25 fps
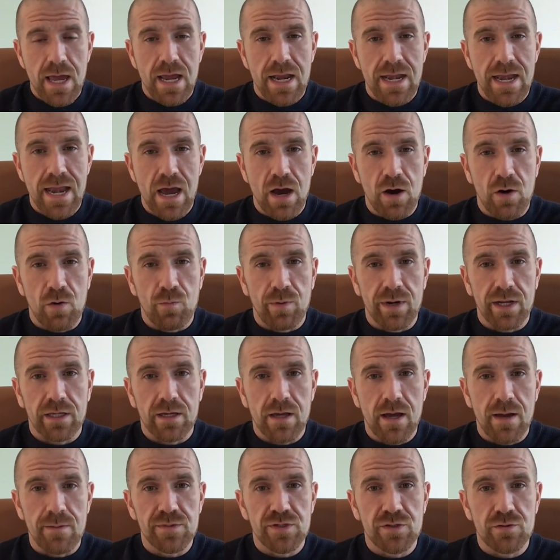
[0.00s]
Now, when it
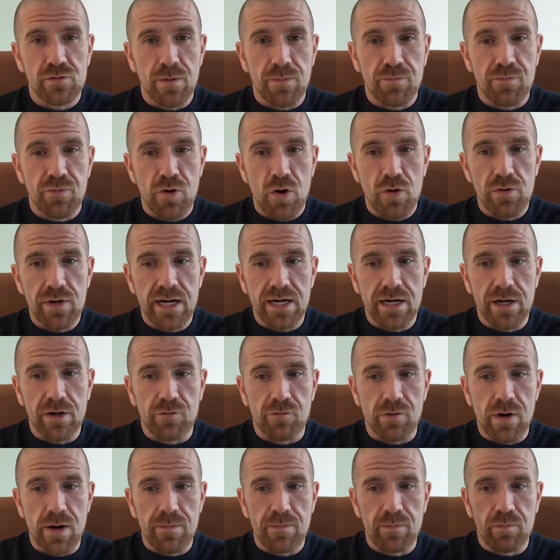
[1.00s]
comes to a pronated
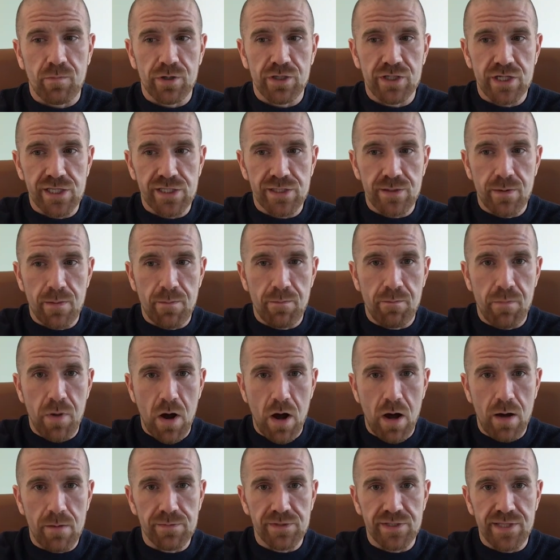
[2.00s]
grip, which is
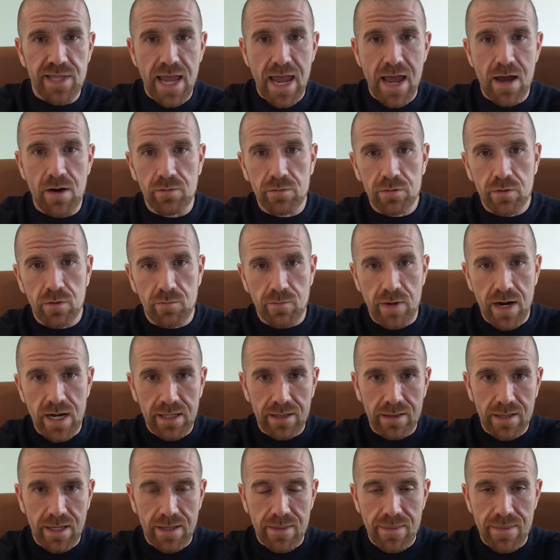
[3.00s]
palms down,
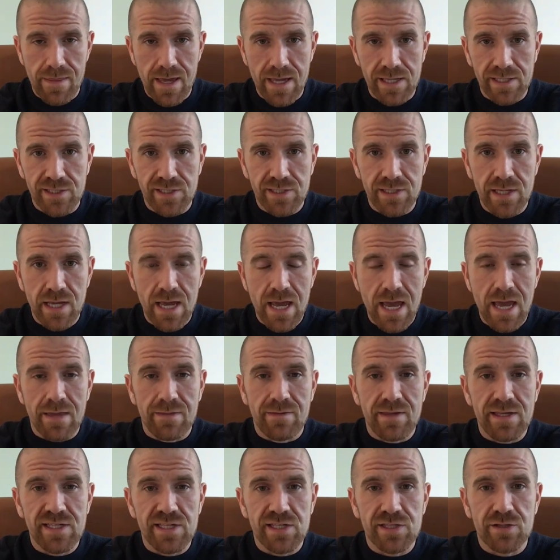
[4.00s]
right? Like this
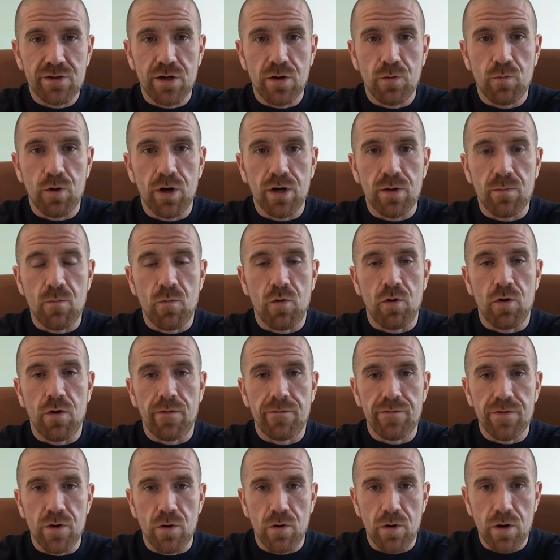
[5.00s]
is going to work more
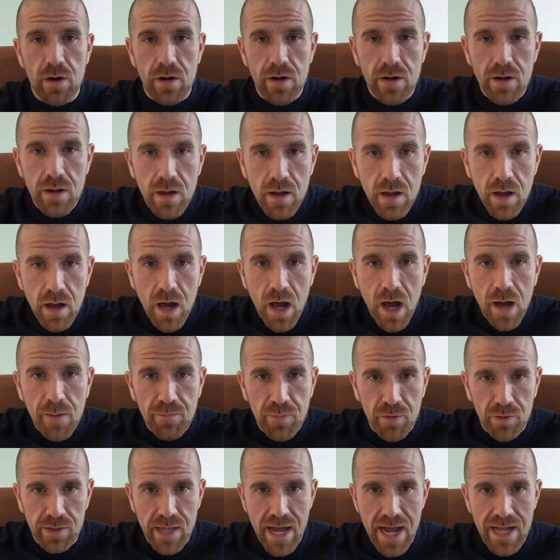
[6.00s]
of your
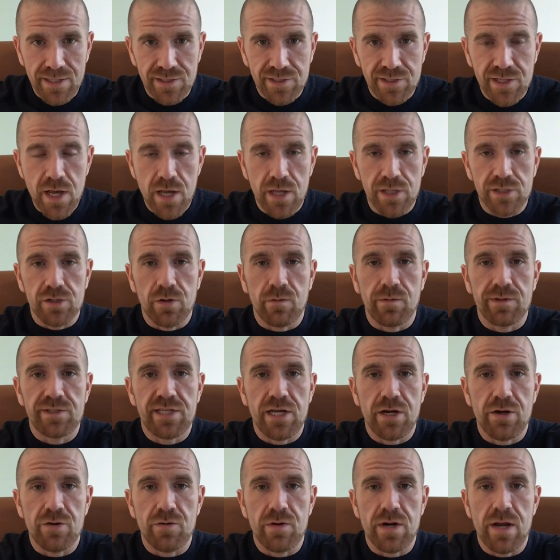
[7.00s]
upper lats. So let's say
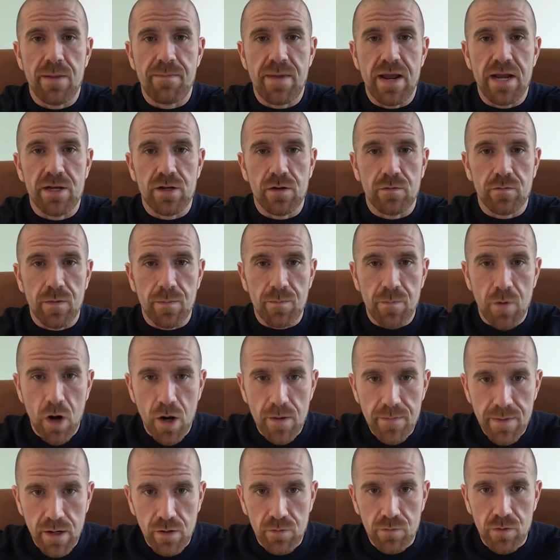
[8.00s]
you're doing a bent over
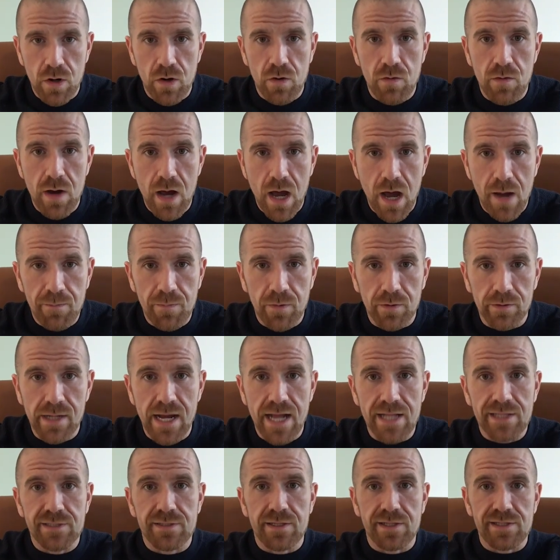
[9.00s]
barbell row, upper
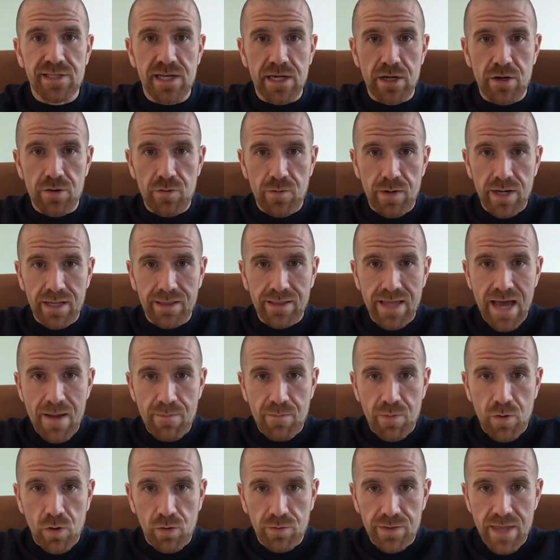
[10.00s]
lats. Let's say you're doing a
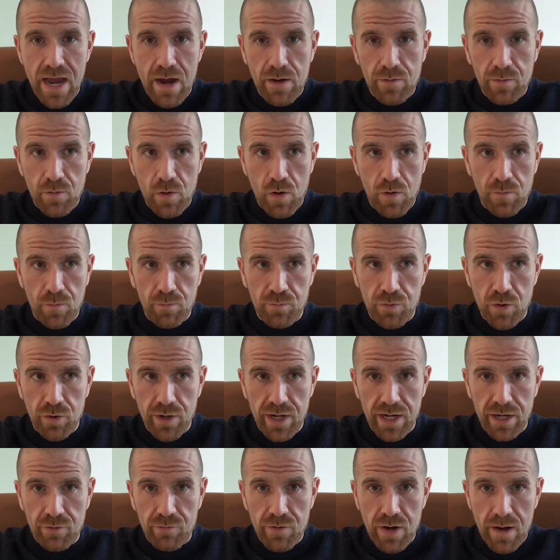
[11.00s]
lat pull down,
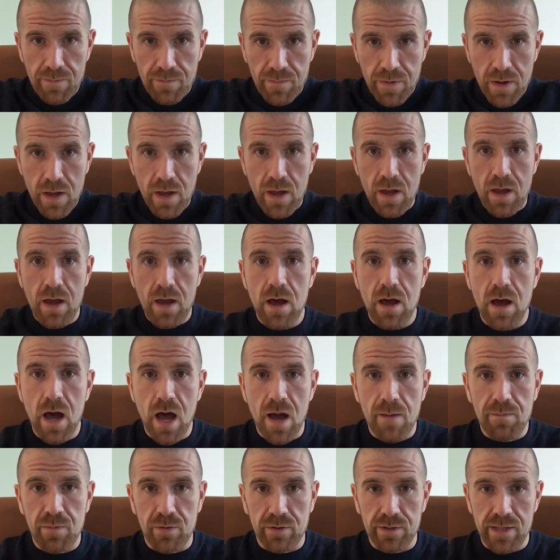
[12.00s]
pronated grip,
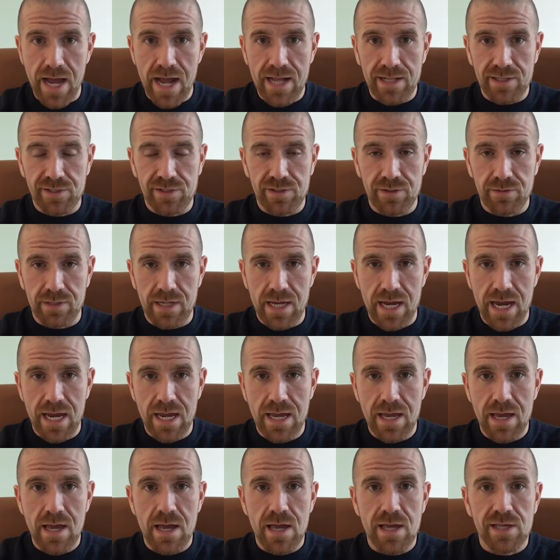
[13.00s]
upper lats,
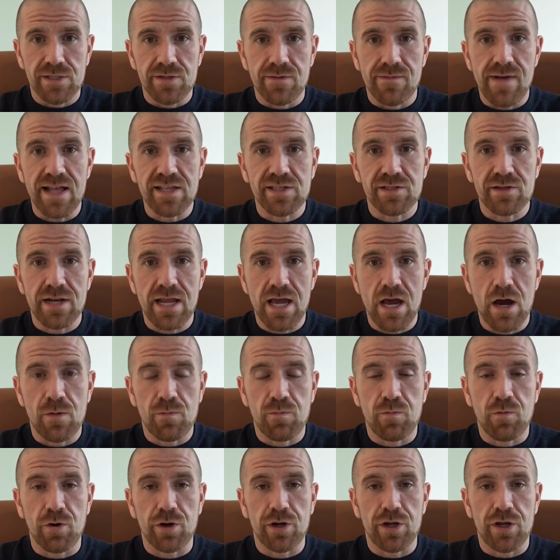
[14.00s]
okay? So that's going to
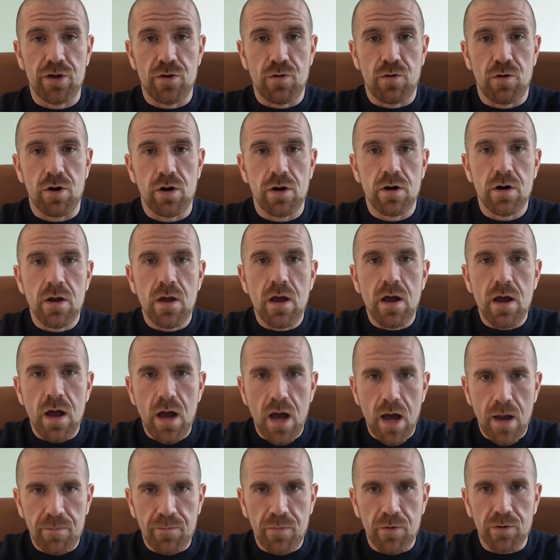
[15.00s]
help work your
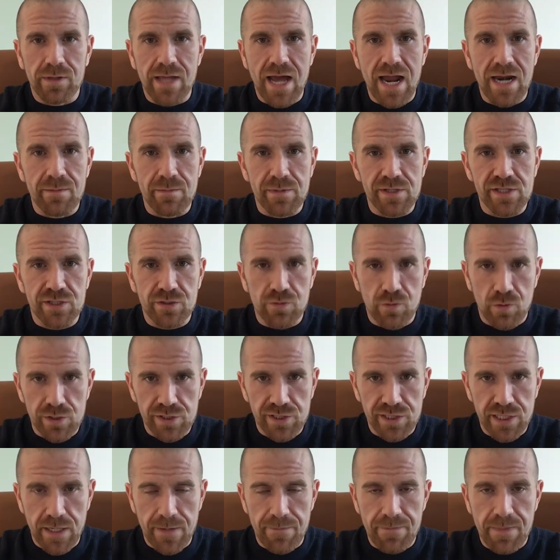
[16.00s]
upper latimus
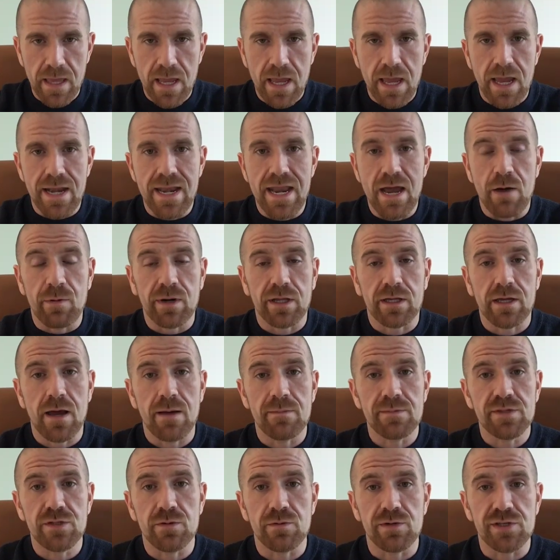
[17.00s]
dorsi. Now, when it
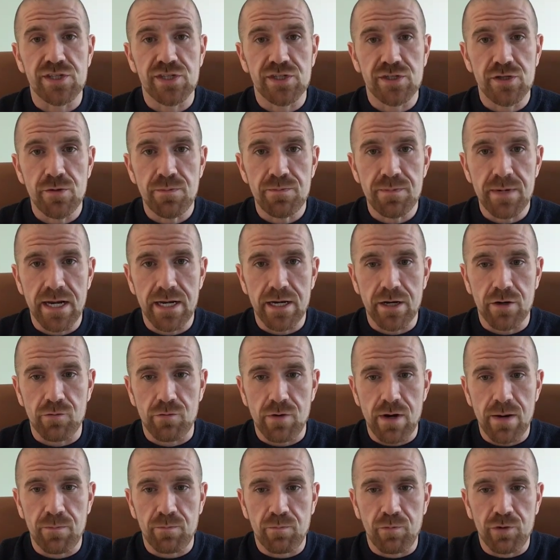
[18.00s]
comes to a supinated
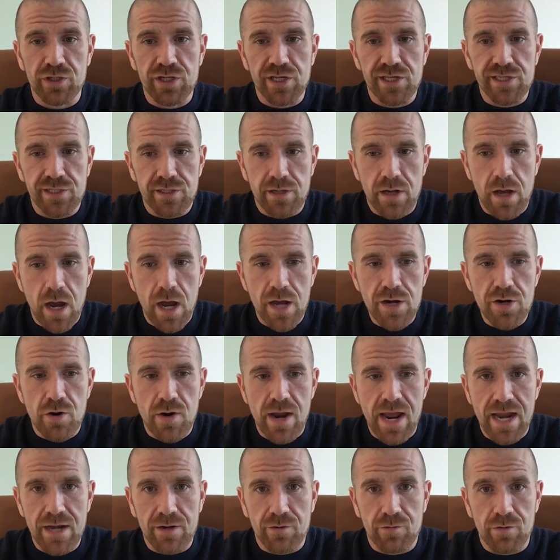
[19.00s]
grip, which is an
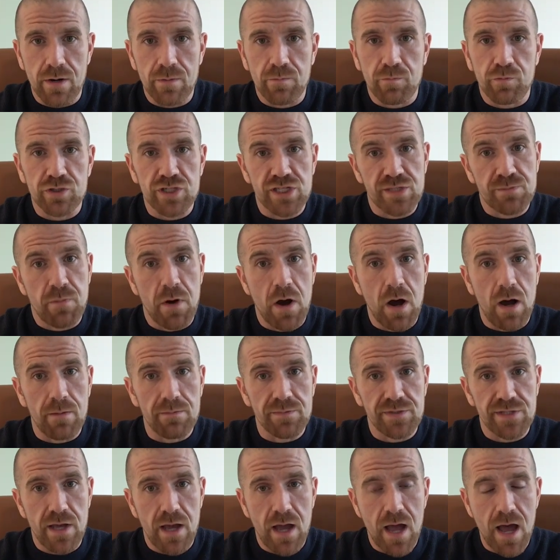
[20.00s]
underhand grip, which is
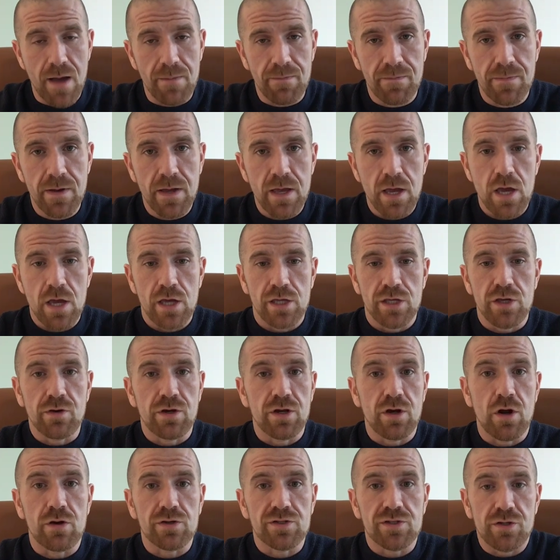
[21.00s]
palms up, you
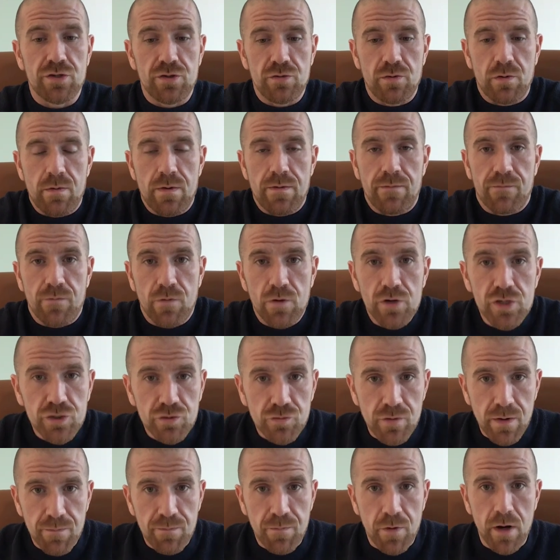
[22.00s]
can also do a reverse
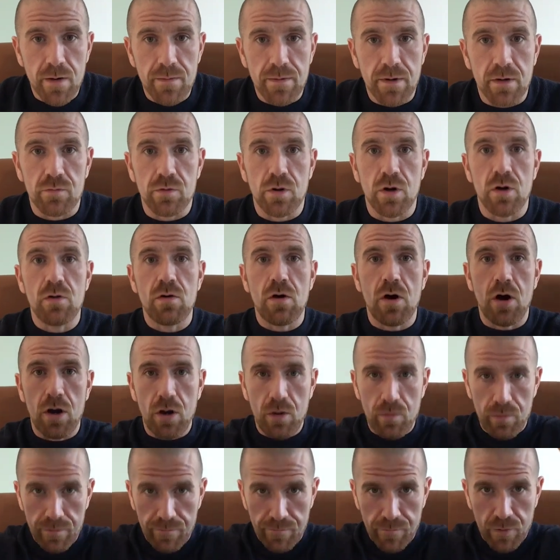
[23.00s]
grip barbell row or
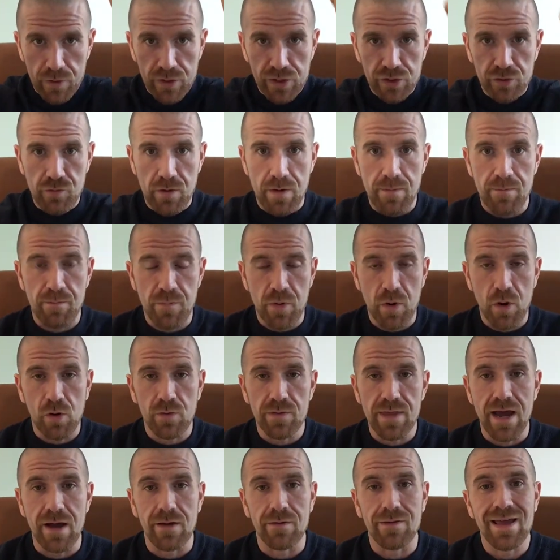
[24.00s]
a reverse grip pull
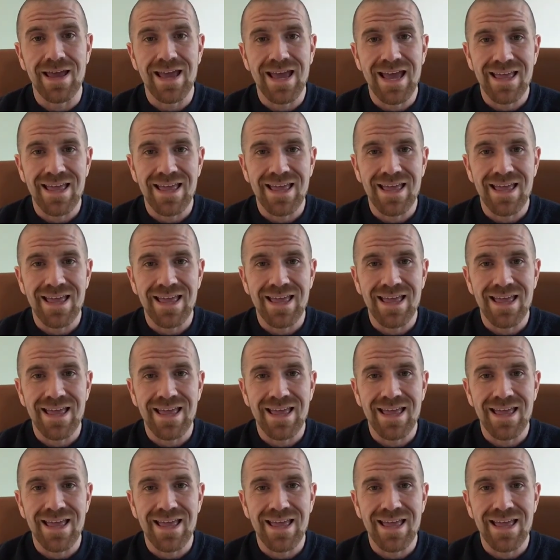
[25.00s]
down.